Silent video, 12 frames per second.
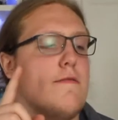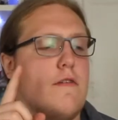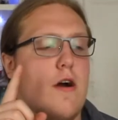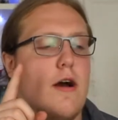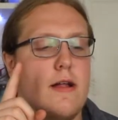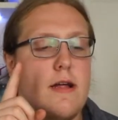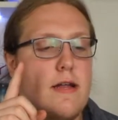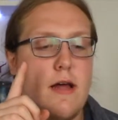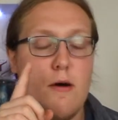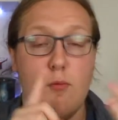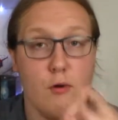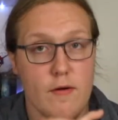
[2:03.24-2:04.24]
I've gotten
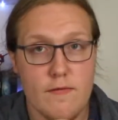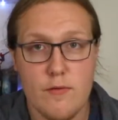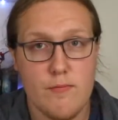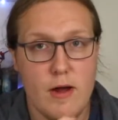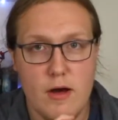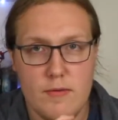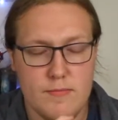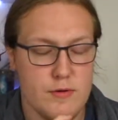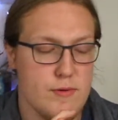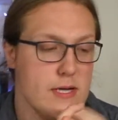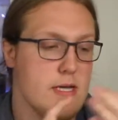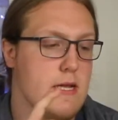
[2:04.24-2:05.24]
War of the Realms
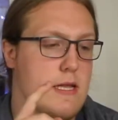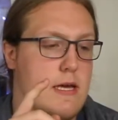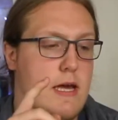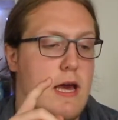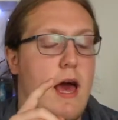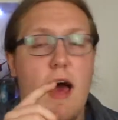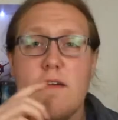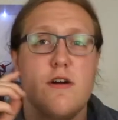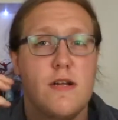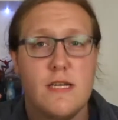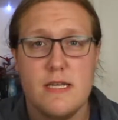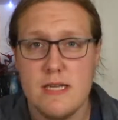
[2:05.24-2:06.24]
recently, I've
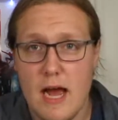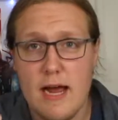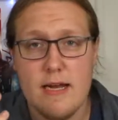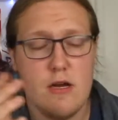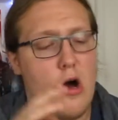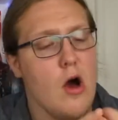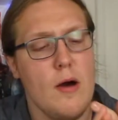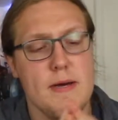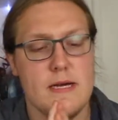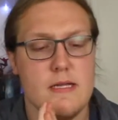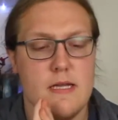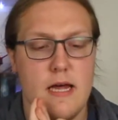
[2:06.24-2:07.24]
gotten signed
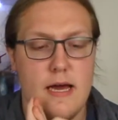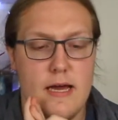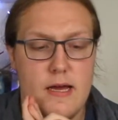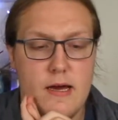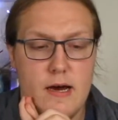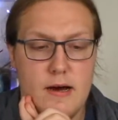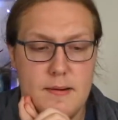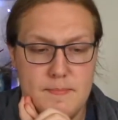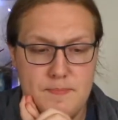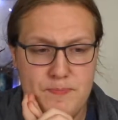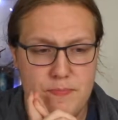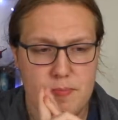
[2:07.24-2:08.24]
comics like
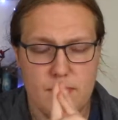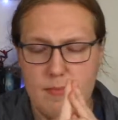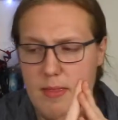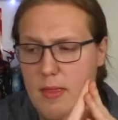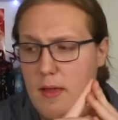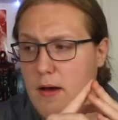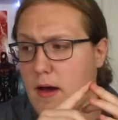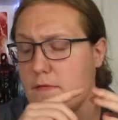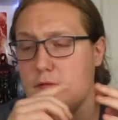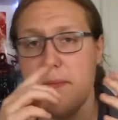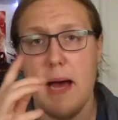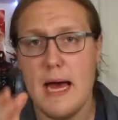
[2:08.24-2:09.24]
from
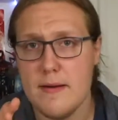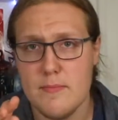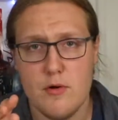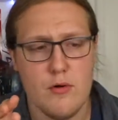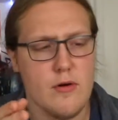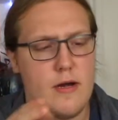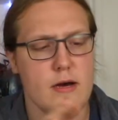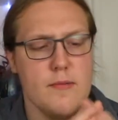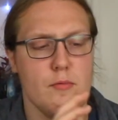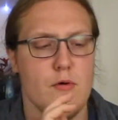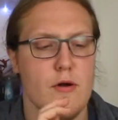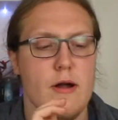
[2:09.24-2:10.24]
Adam
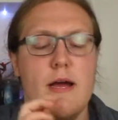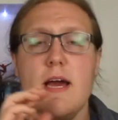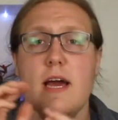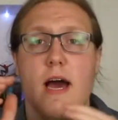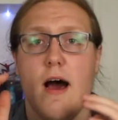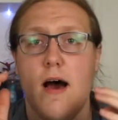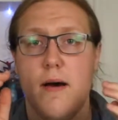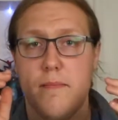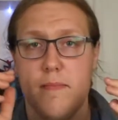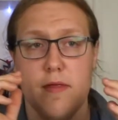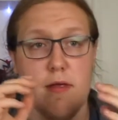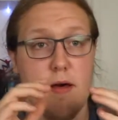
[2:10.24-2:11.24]
Gorgum or
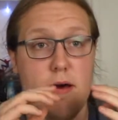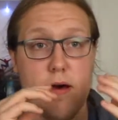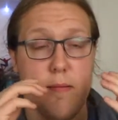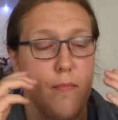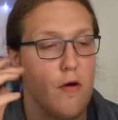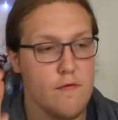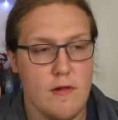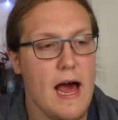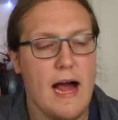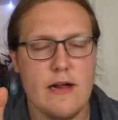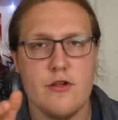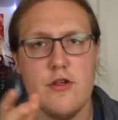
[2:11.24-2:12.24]
Marvel
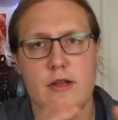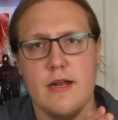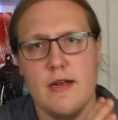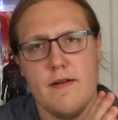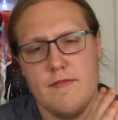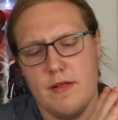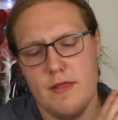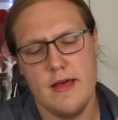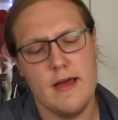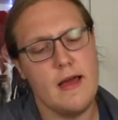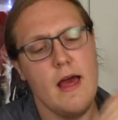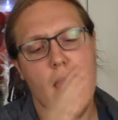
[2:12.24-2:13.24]
Action and
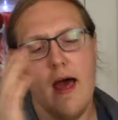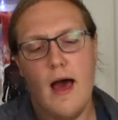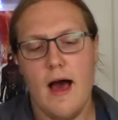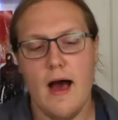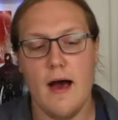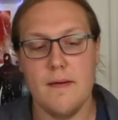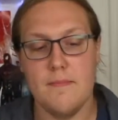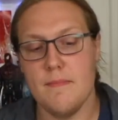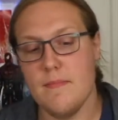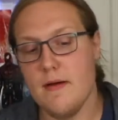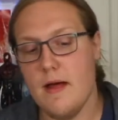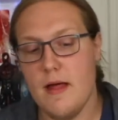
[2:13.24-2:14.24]
everything.
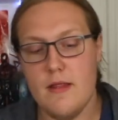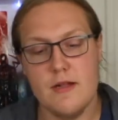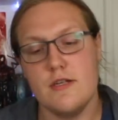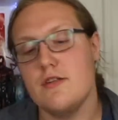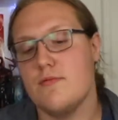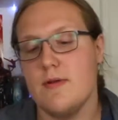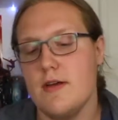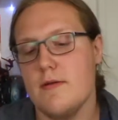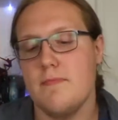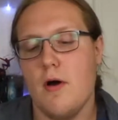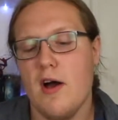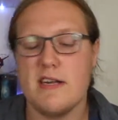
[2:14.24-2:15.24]
This is a really
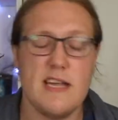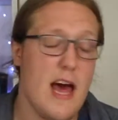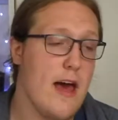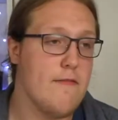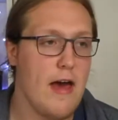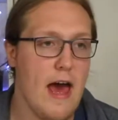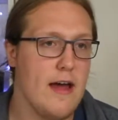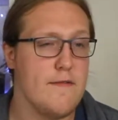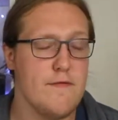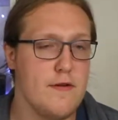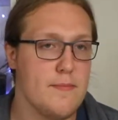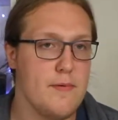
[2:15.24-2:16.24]
good box. I've had
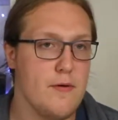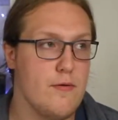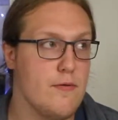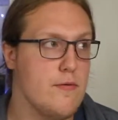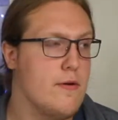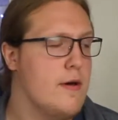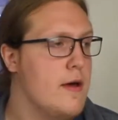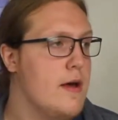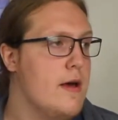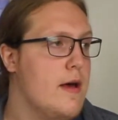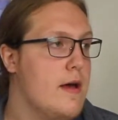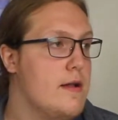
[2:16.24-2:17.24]
it for about
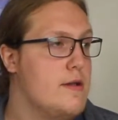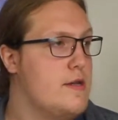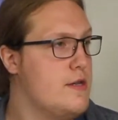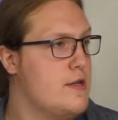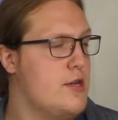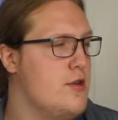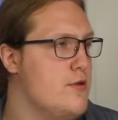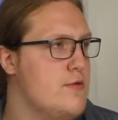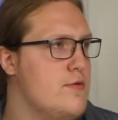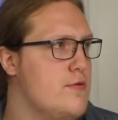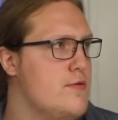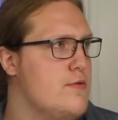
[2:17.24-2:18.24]

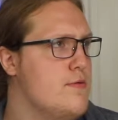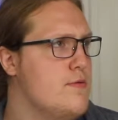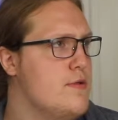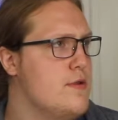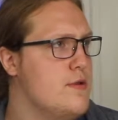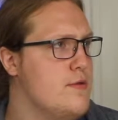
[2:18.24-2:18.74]
2